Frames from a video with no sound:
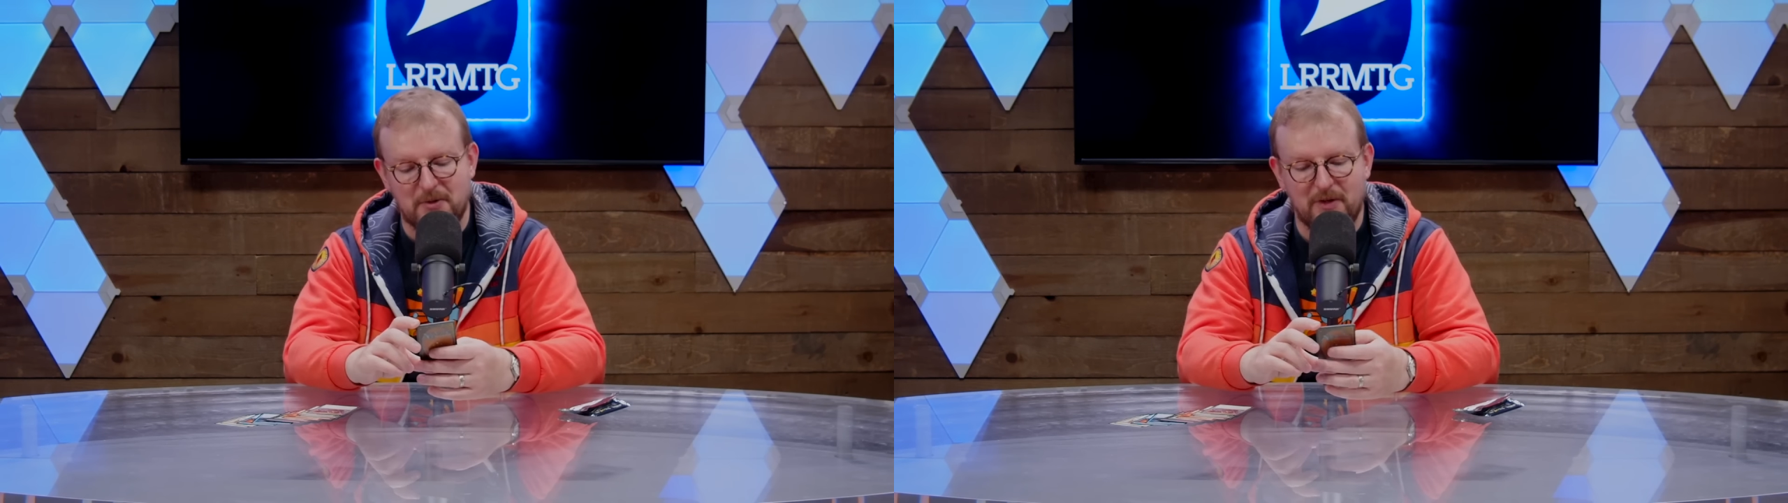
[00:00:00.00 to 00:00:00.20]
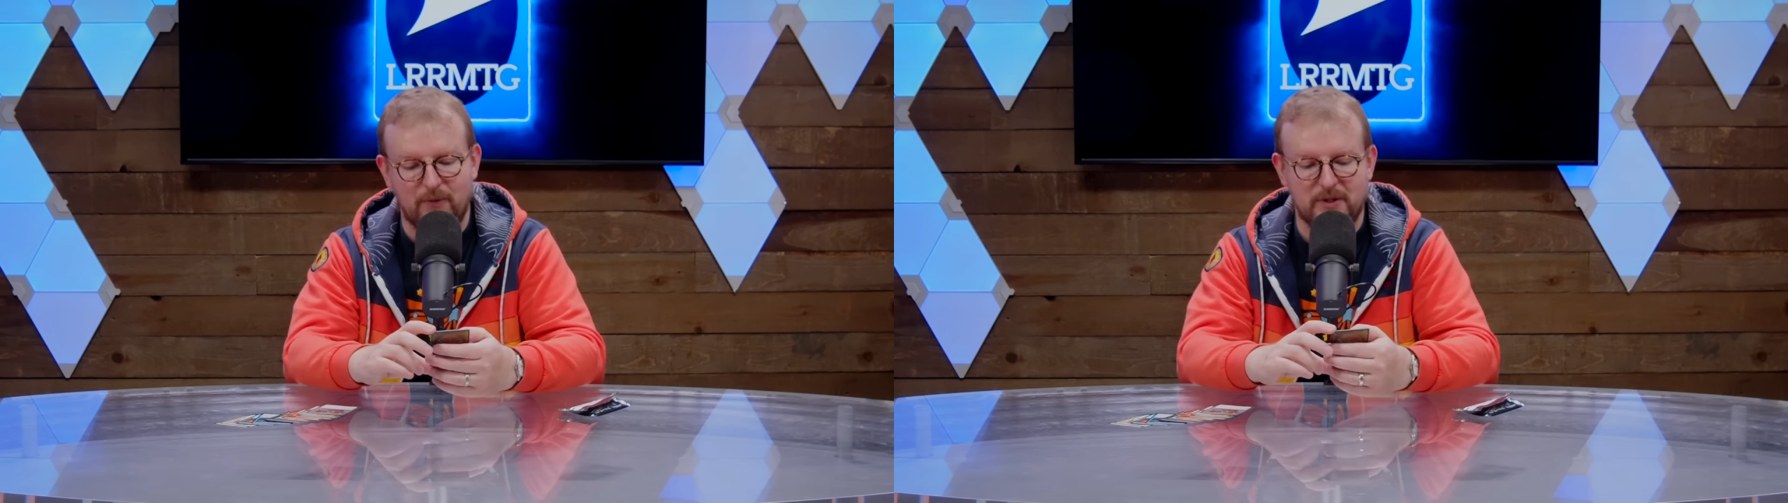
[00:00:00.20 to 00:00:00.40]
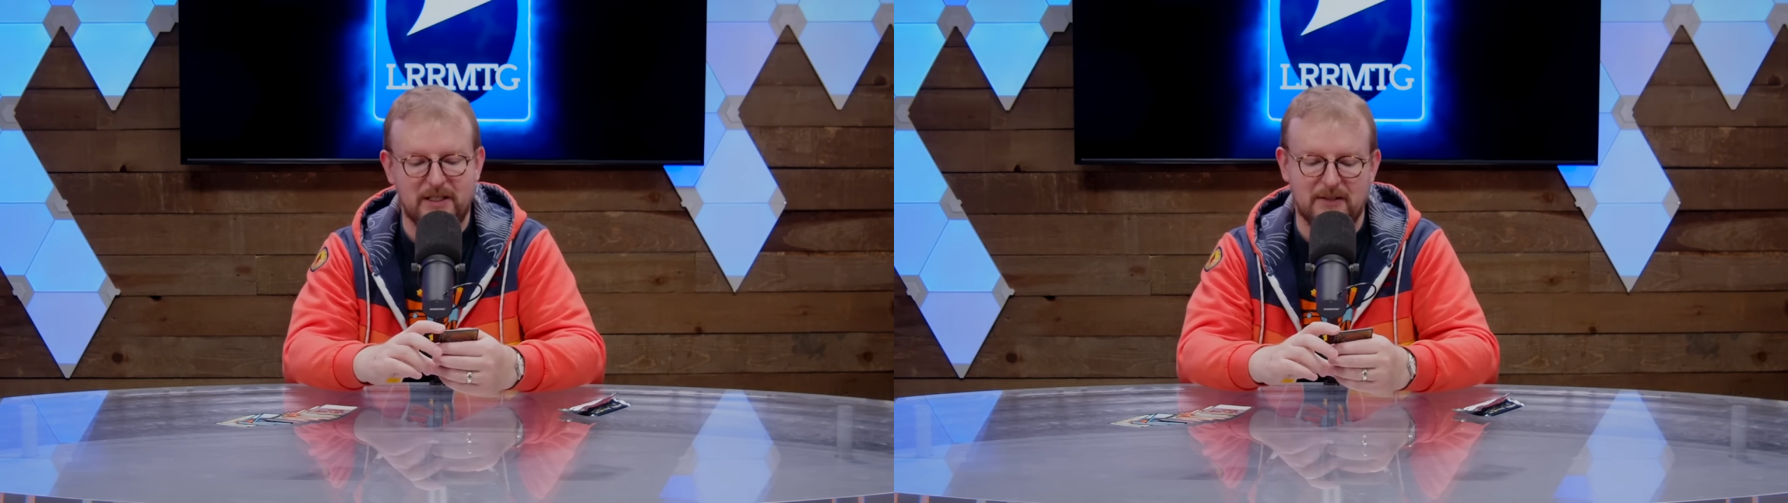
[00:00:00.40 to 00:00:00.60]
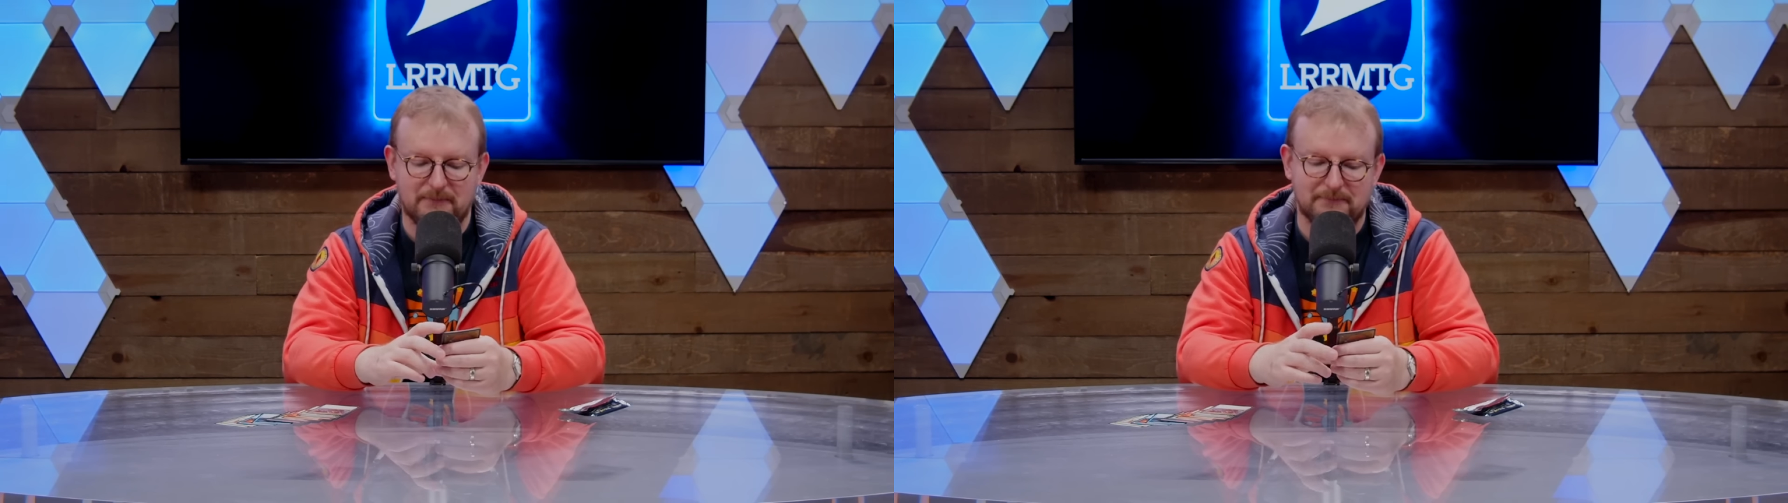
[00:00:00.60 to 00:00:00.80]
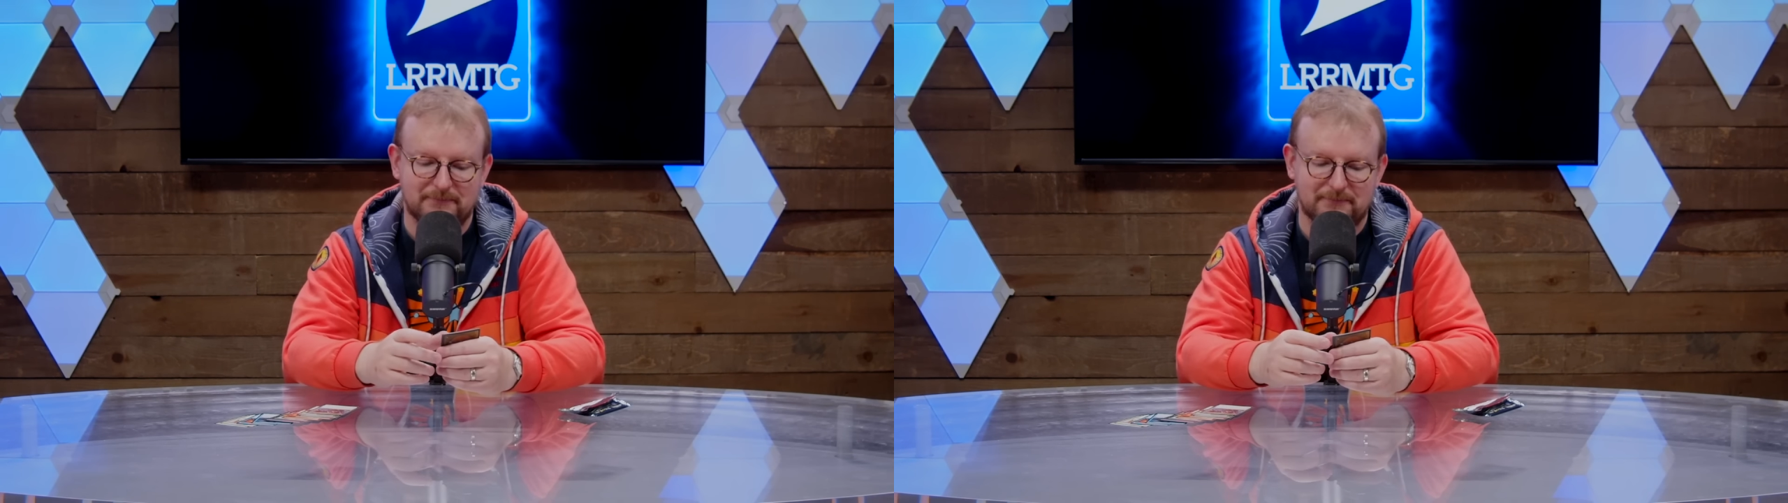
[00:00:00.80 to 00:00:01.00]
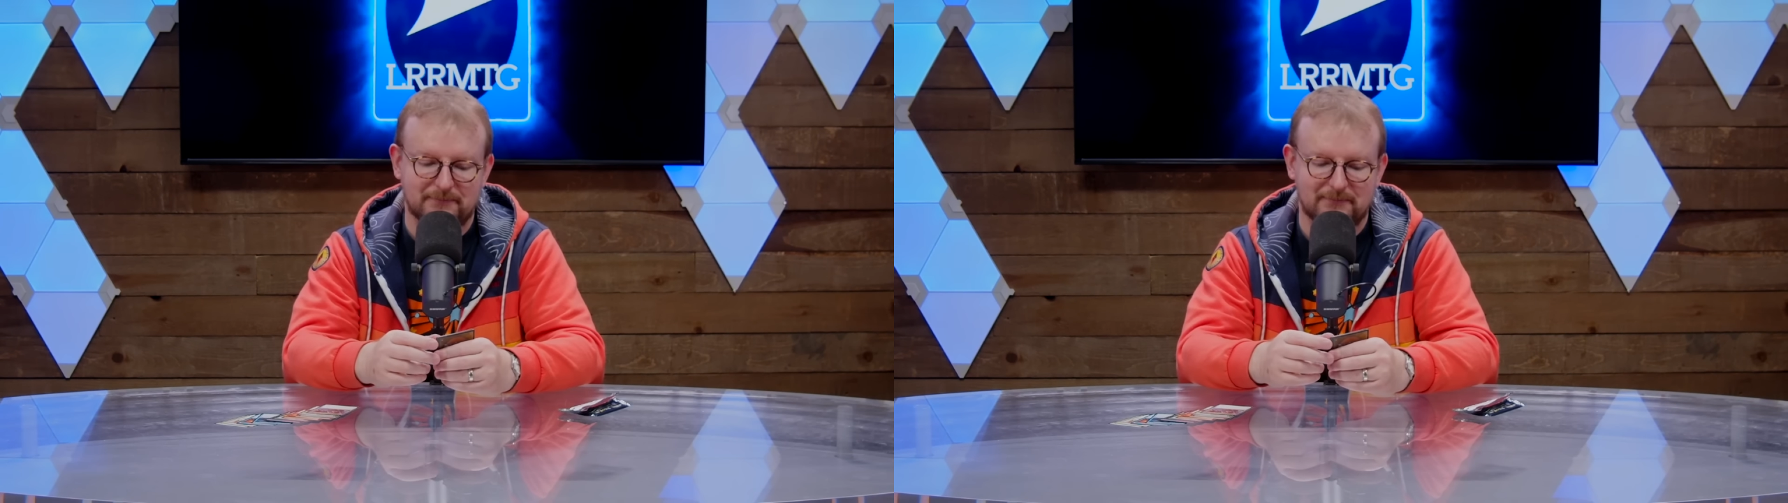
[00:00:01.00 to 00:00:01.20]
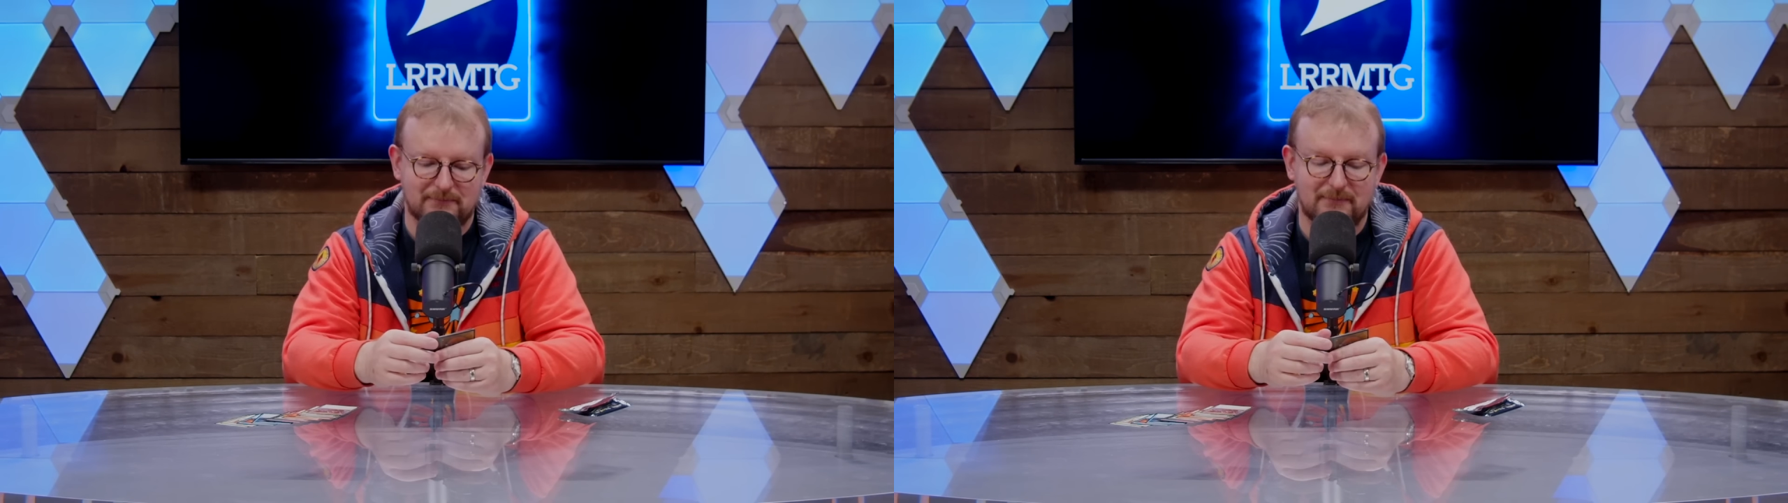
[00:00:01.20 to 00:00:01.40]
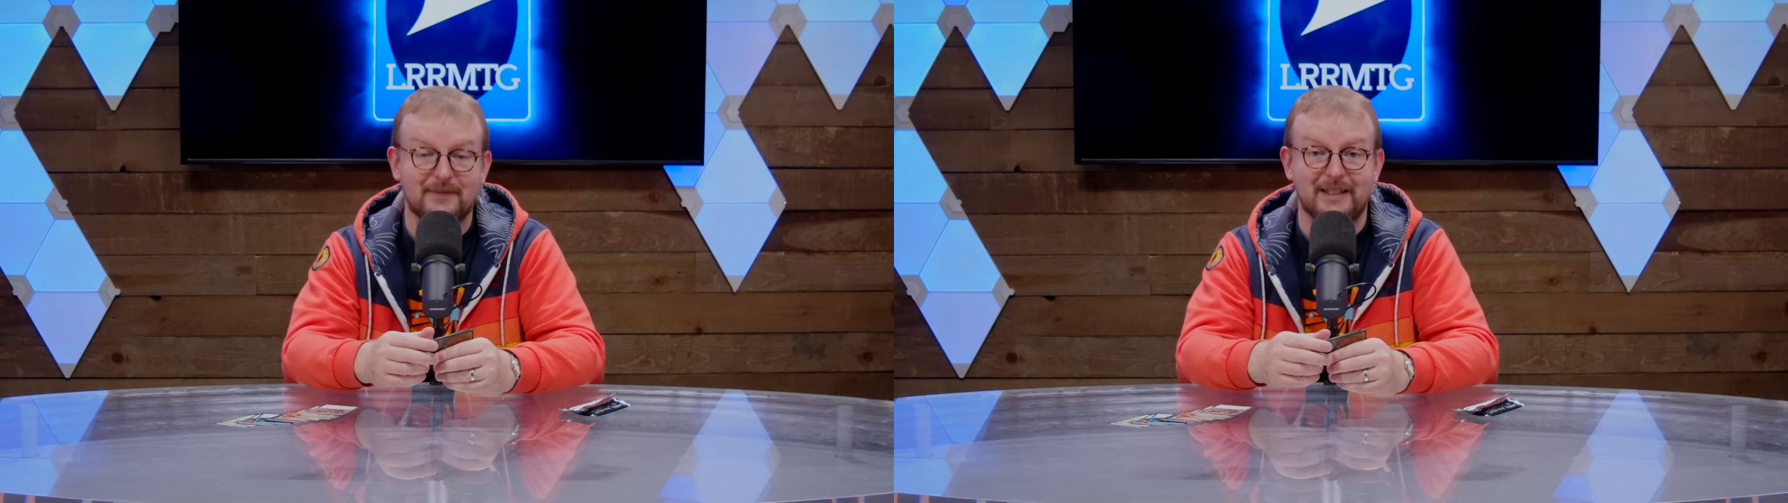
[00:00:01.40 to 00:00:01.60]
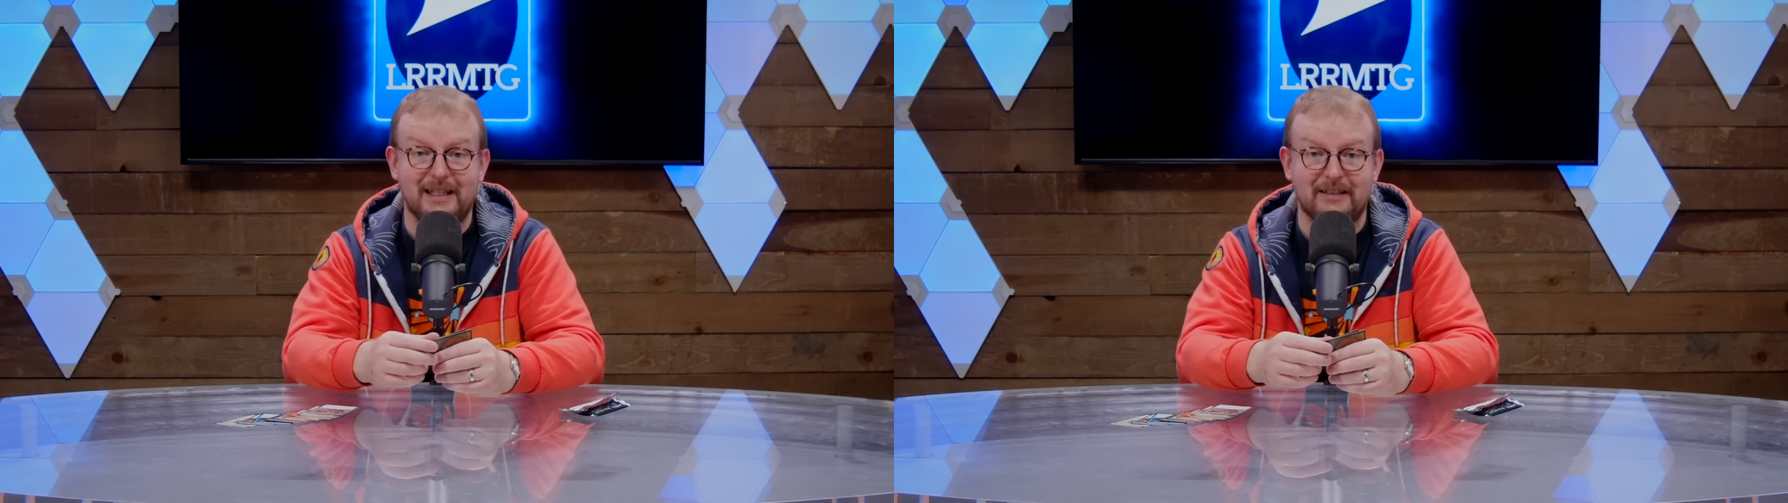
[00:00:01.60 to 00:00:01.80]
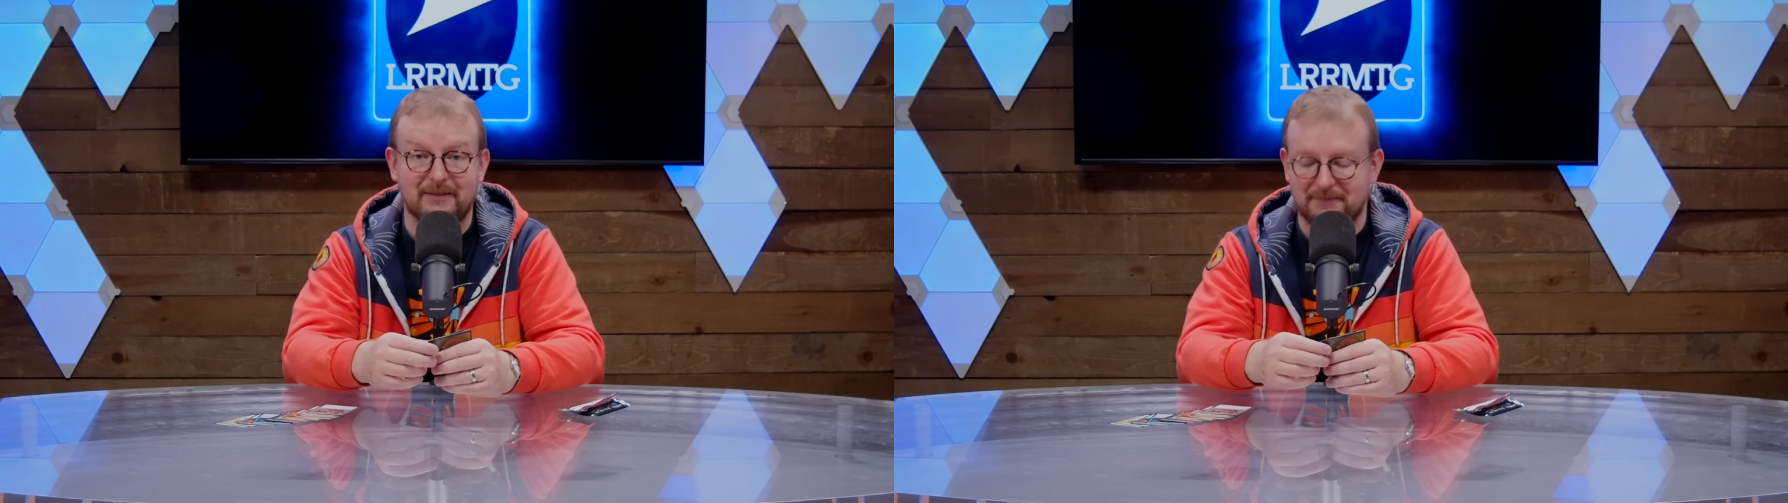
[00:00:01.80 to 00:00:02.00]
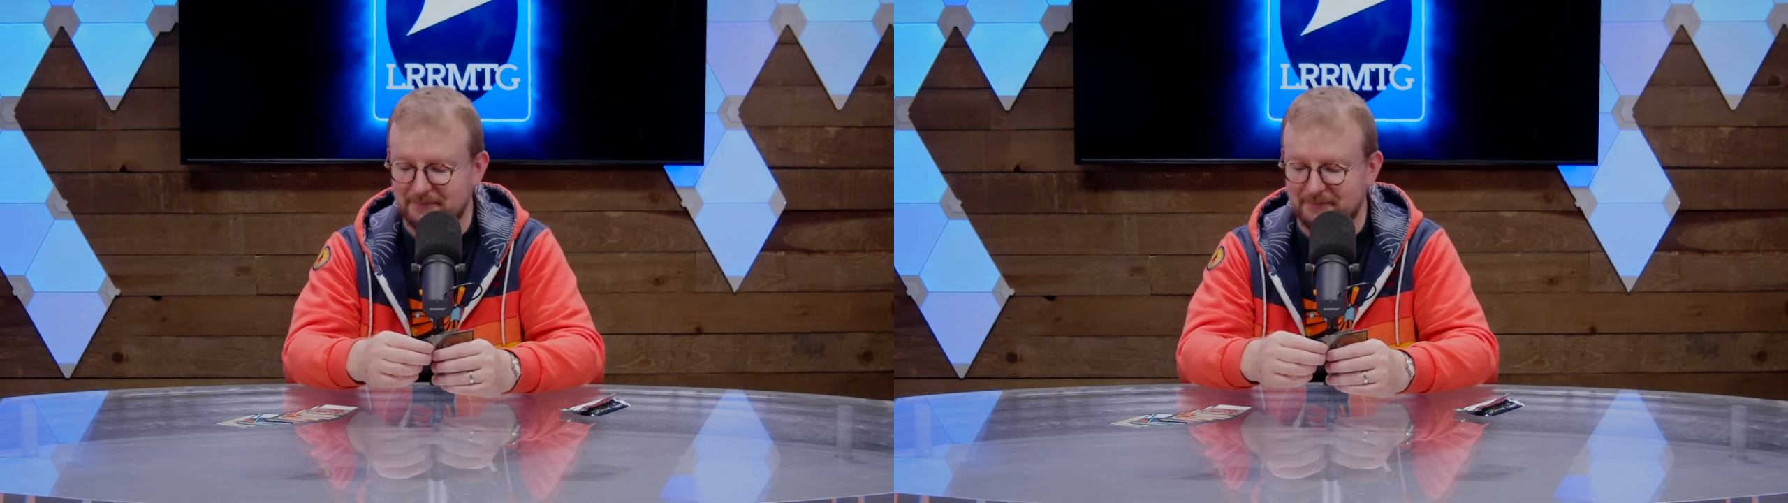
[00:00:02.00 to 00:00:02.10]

2014. Neat.